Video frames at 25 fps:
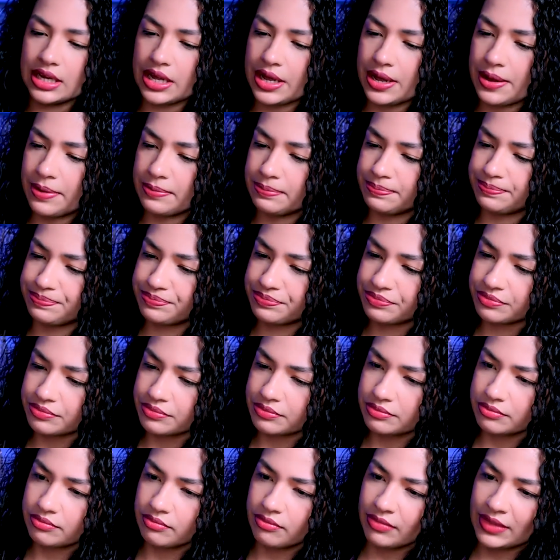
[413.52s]
um,
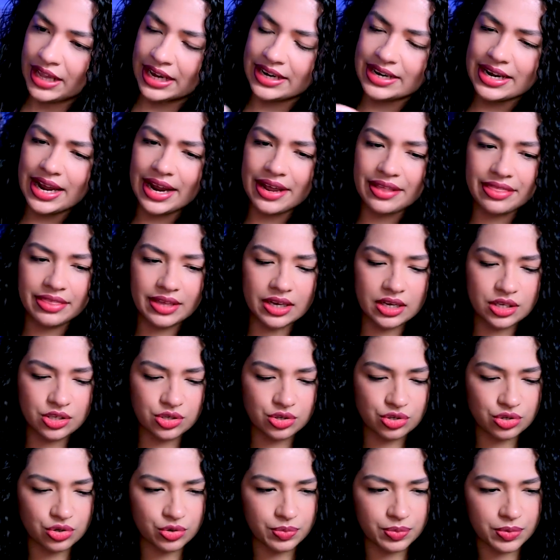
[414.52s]
and yeah, I think
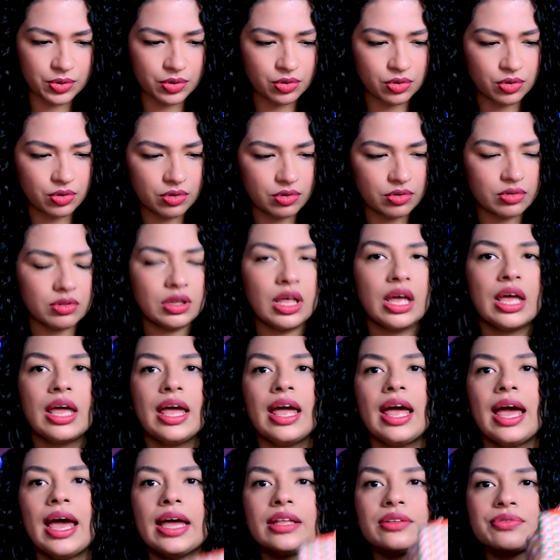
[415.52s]
it's super cool.
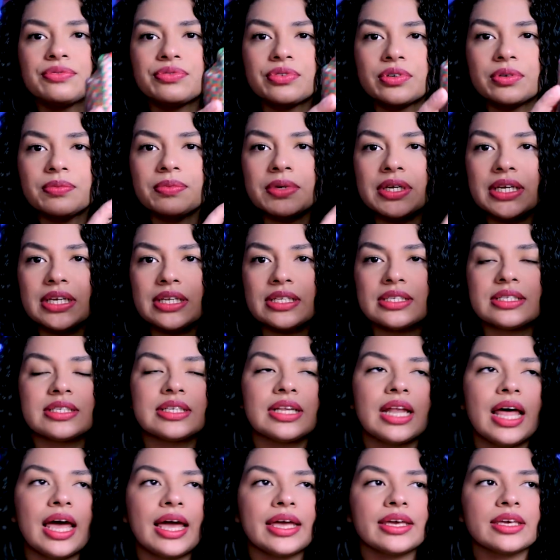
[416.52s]
And for me, it's
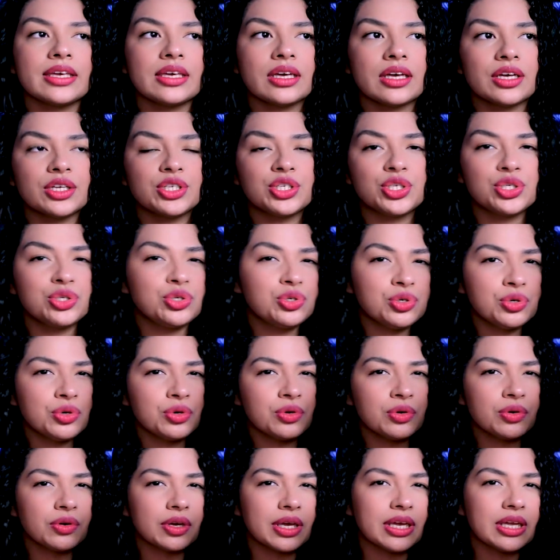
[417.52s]
like a
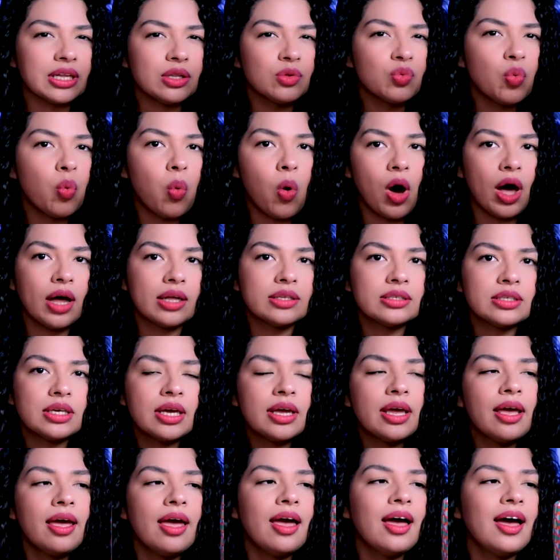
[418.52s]
two-in-one
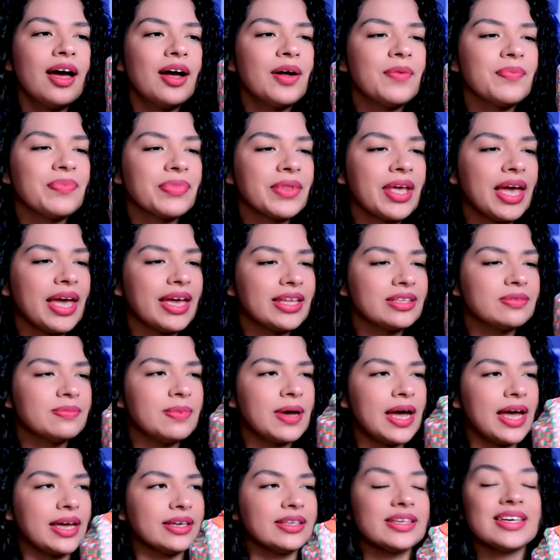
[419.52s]
um,
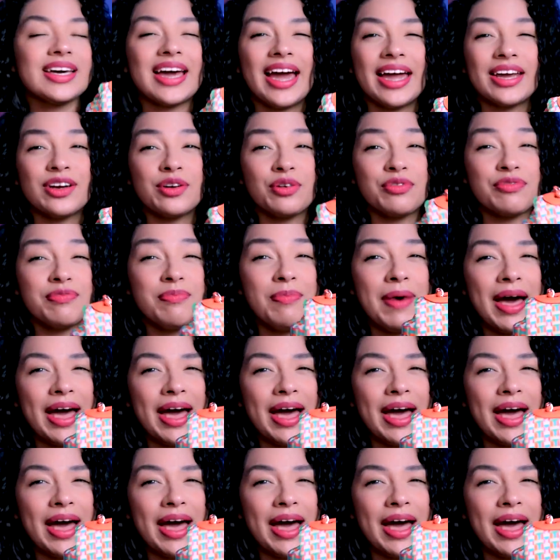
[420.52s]
handbag kind of